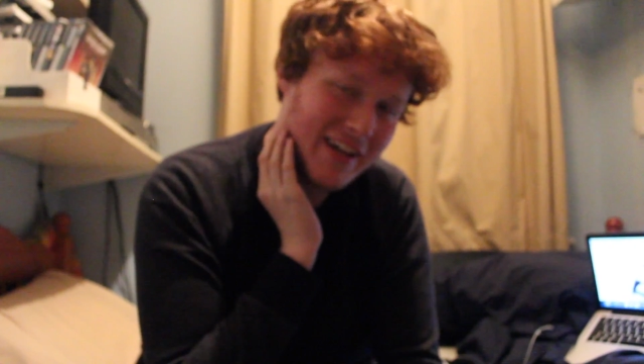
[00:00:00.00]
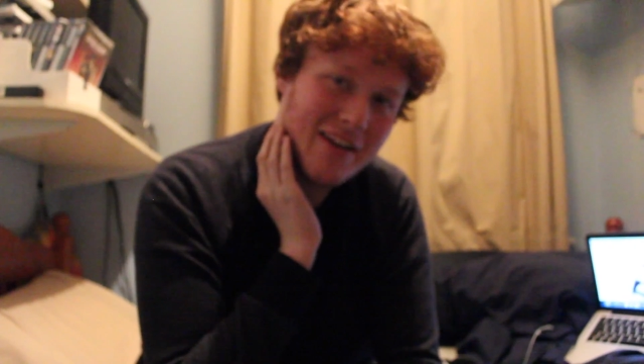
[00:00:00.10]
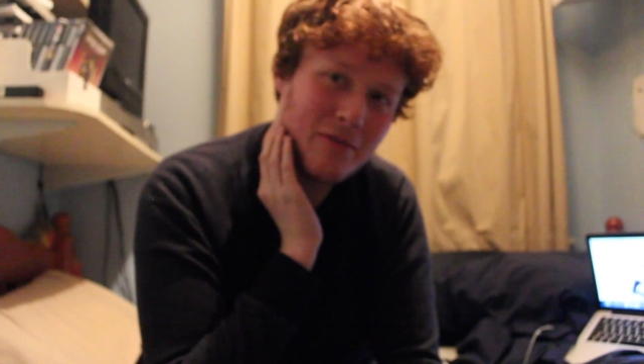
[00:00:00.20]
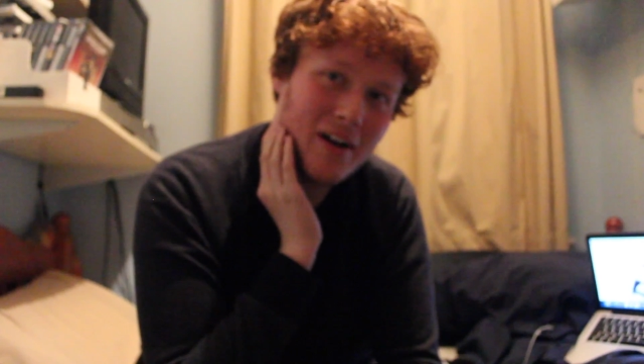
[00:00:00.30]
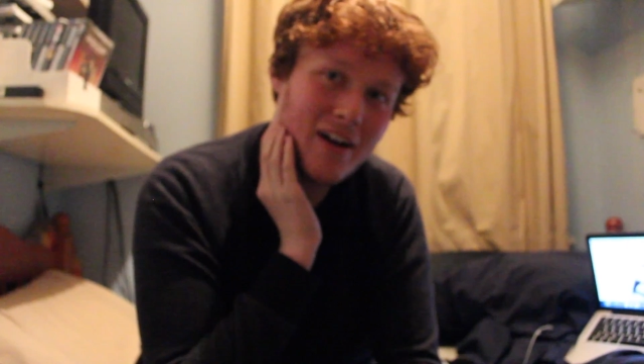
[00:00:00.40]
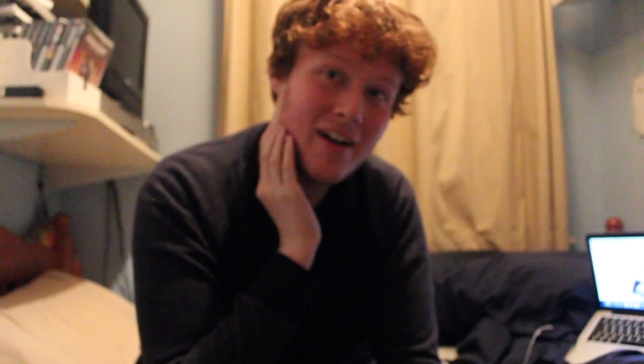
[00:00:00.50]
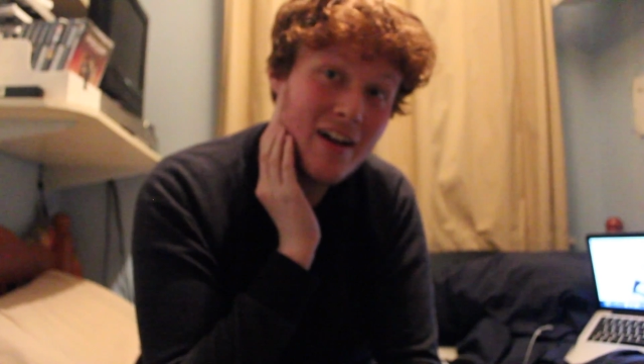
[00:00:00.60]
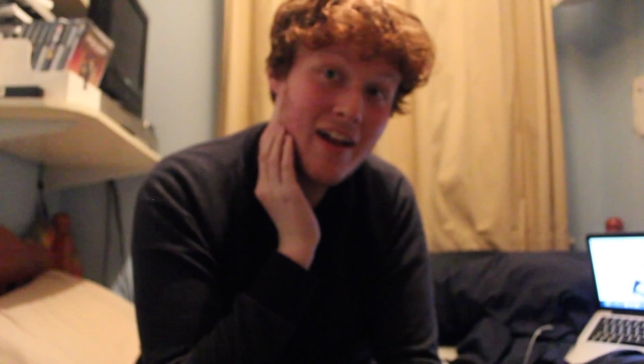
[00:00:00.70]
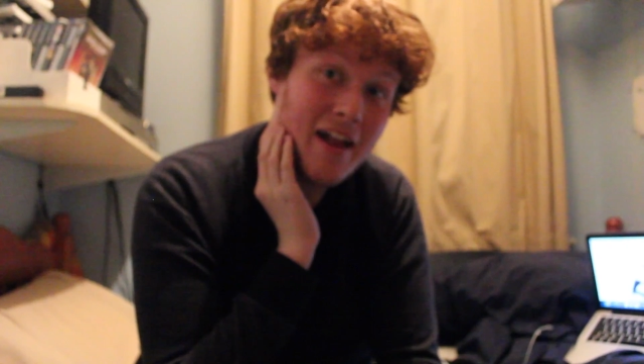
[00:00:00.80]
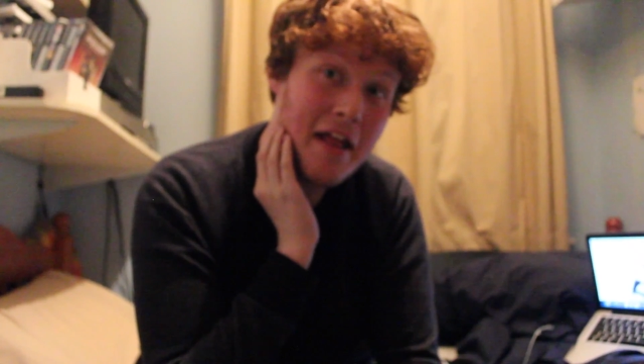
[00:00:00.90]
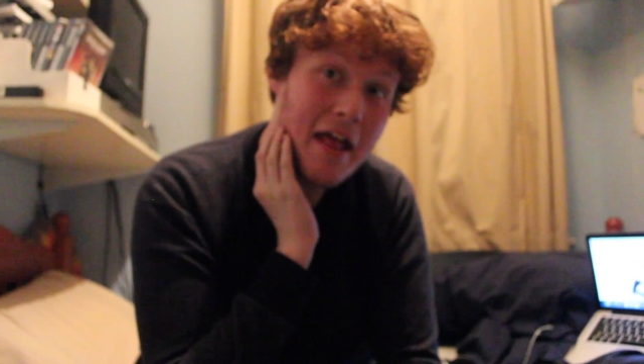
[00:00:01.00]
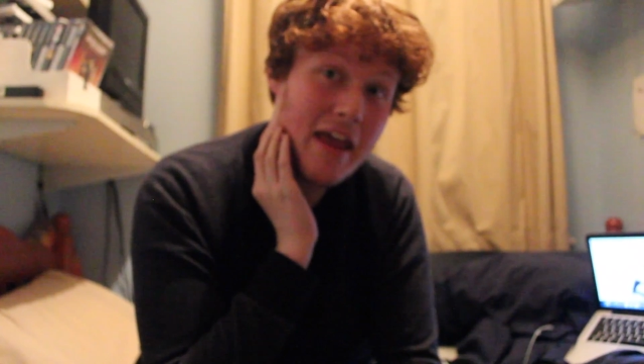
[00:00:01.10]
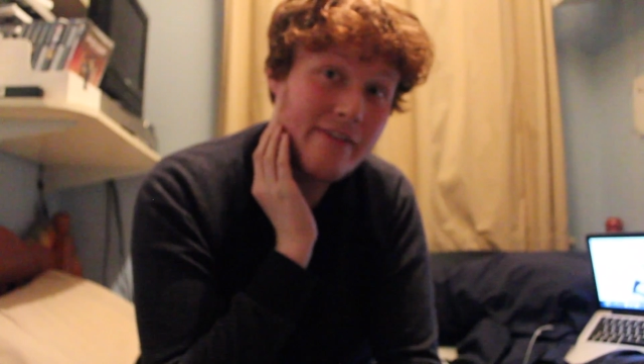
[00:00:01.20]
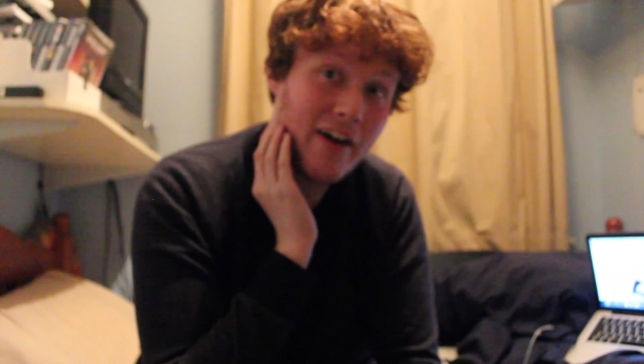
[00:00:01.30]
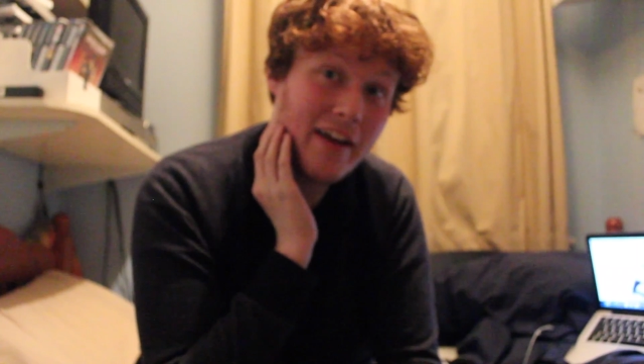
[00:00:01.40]
tell you what,
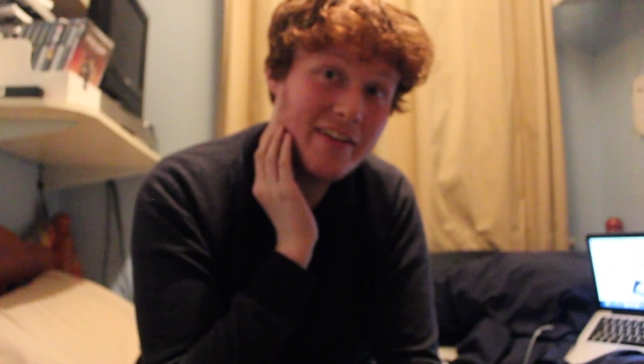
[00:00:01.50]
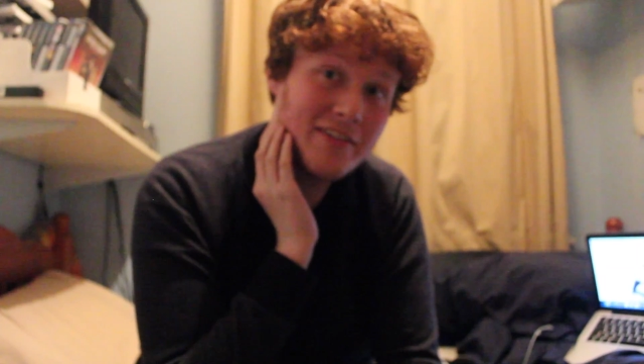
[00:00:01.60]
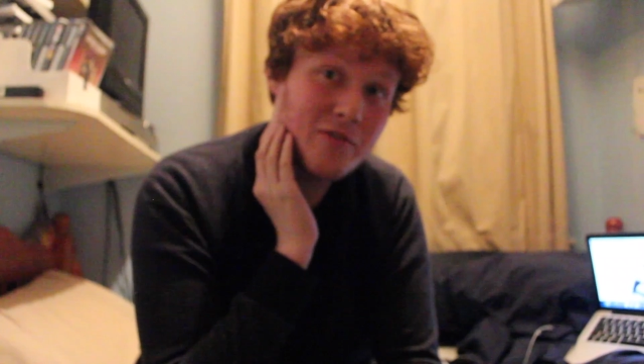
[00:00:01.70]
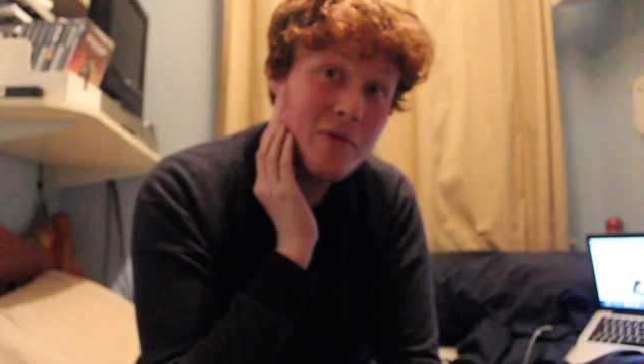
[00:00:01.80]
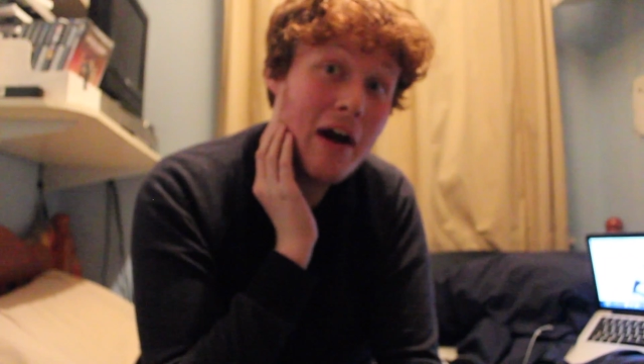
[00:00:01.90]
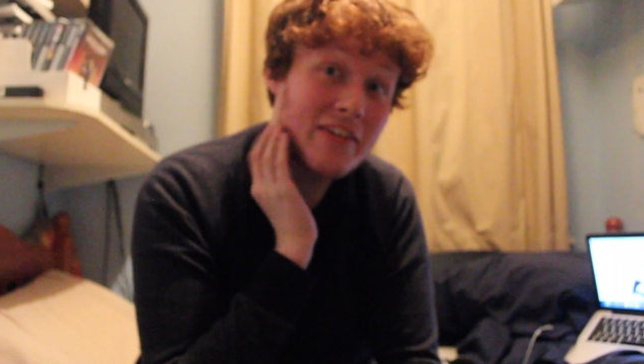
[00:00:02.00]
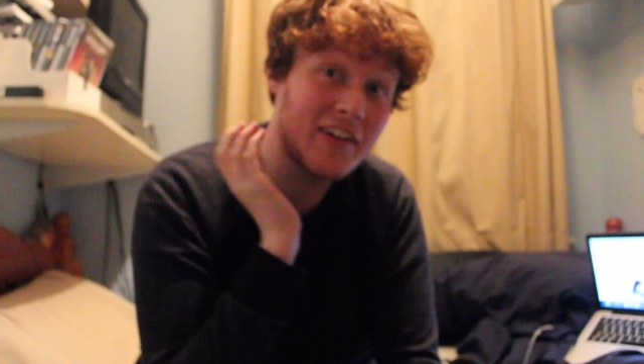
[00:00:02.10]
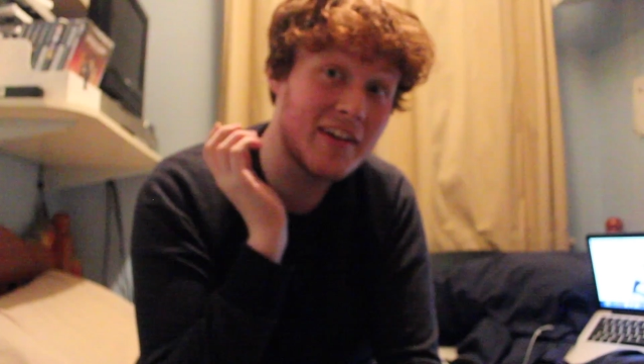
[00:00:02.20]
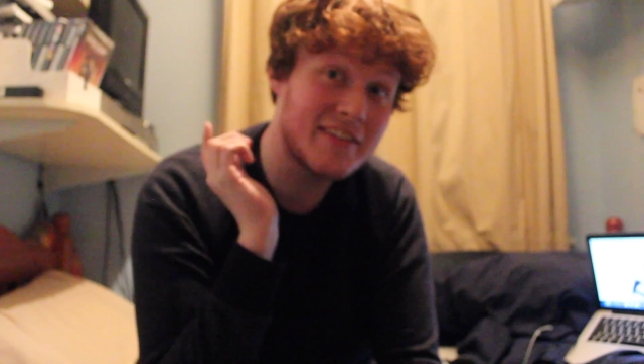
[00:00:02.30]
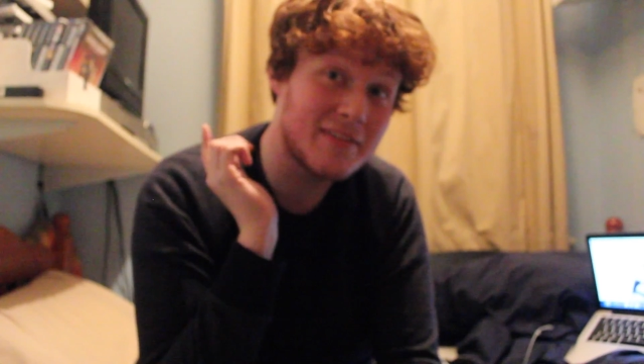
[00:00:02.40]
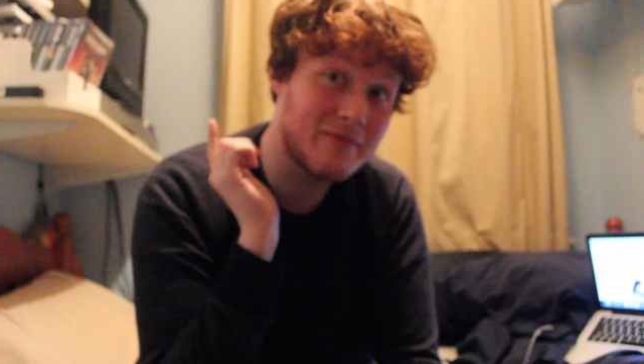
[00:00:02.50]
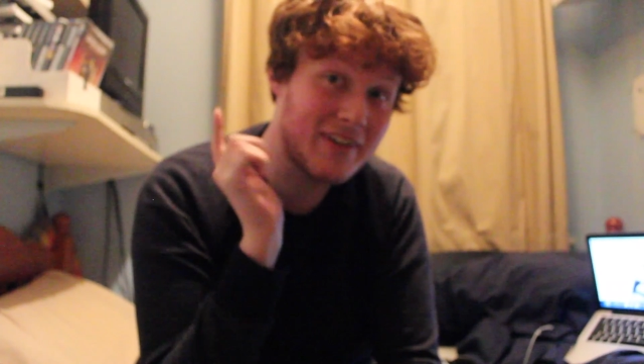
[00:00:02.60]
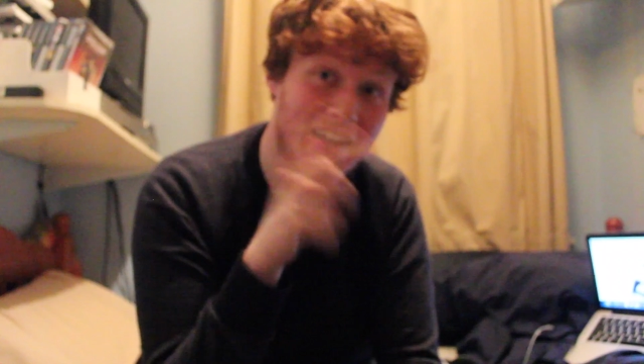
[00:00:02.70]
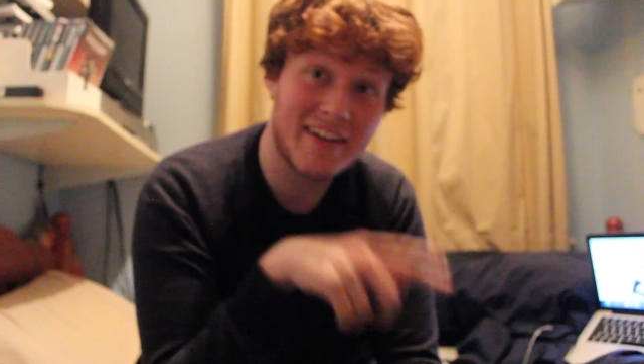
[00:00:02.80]
if I can do a certain something,